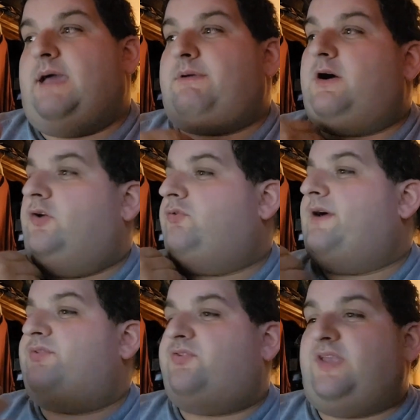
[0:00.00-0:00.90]
And we also
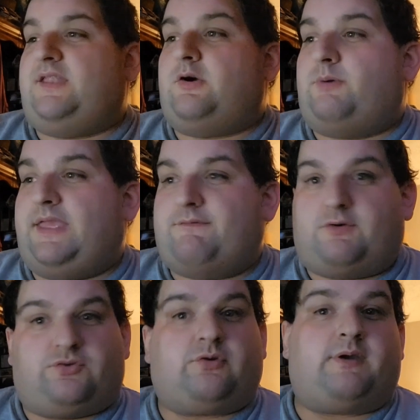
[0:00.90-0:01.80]
have See No
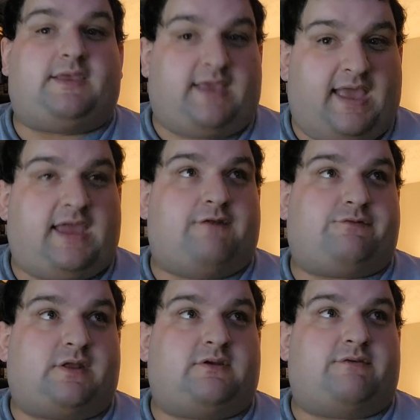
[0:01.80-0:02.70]
Evil, starring Kane
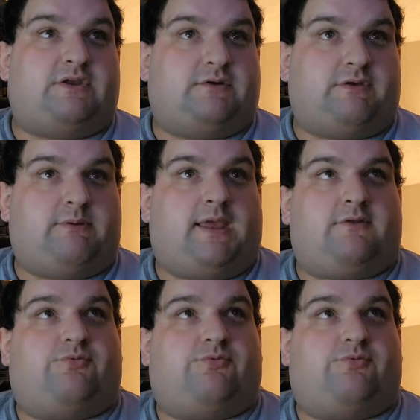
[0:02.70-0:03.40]
from the WWE.